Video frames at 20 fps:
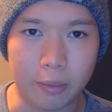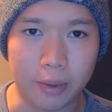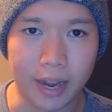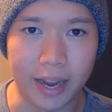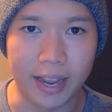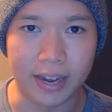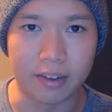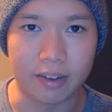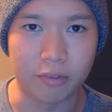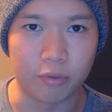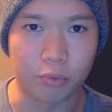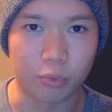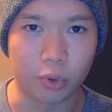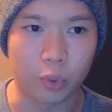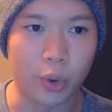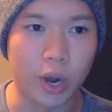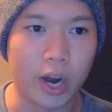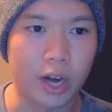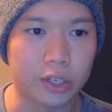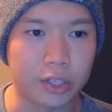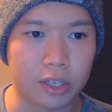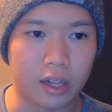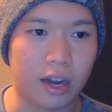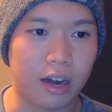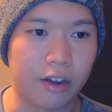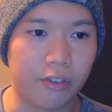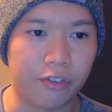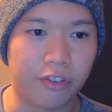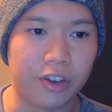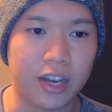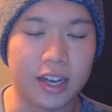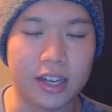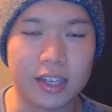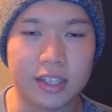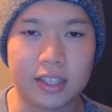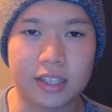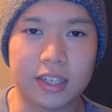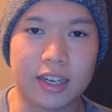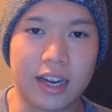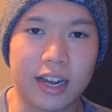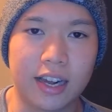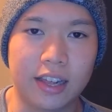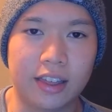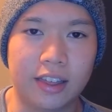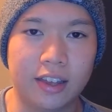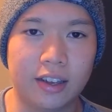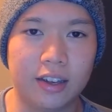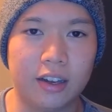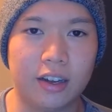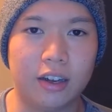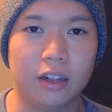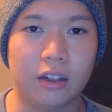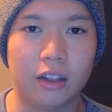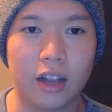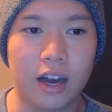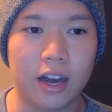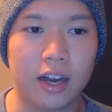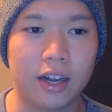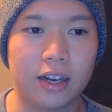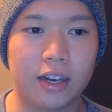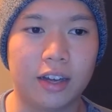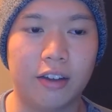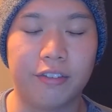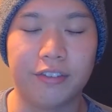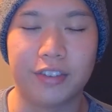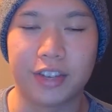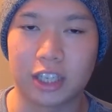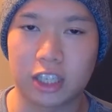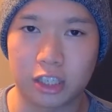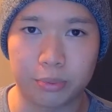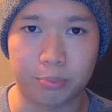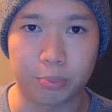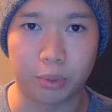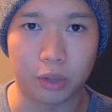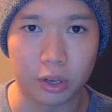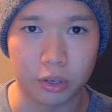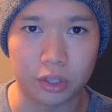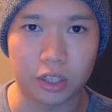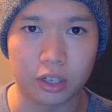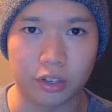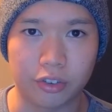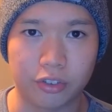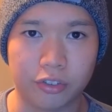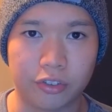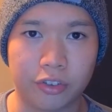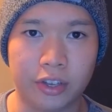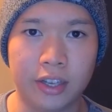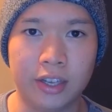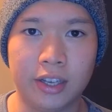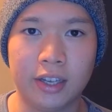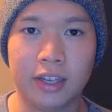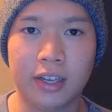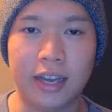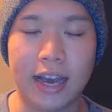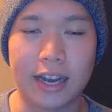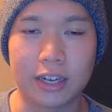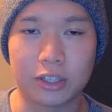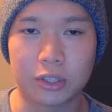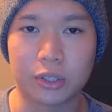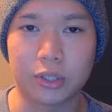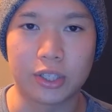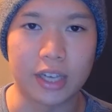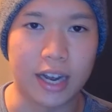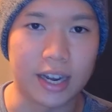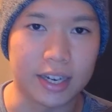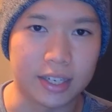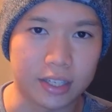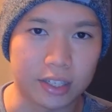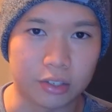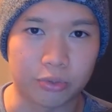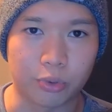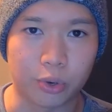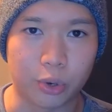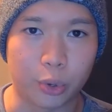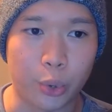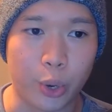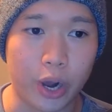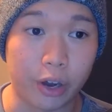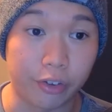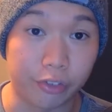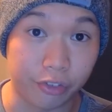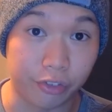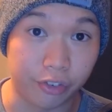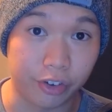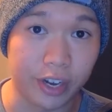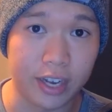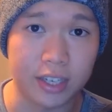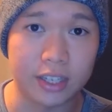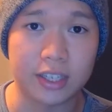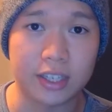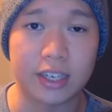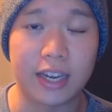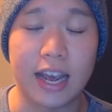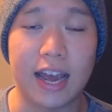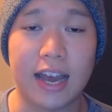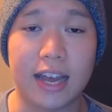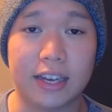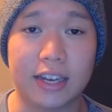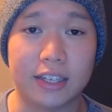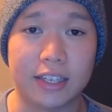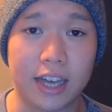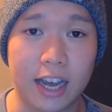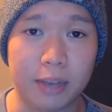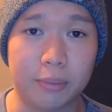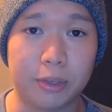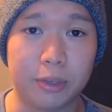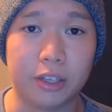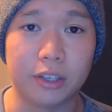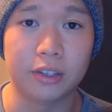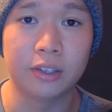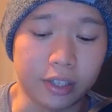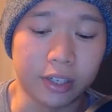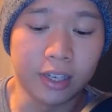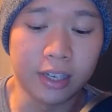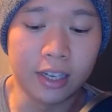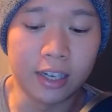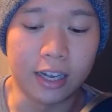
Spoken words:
and requires a lot of finesse. And I think a lot of explosive exercises require finesse and timing.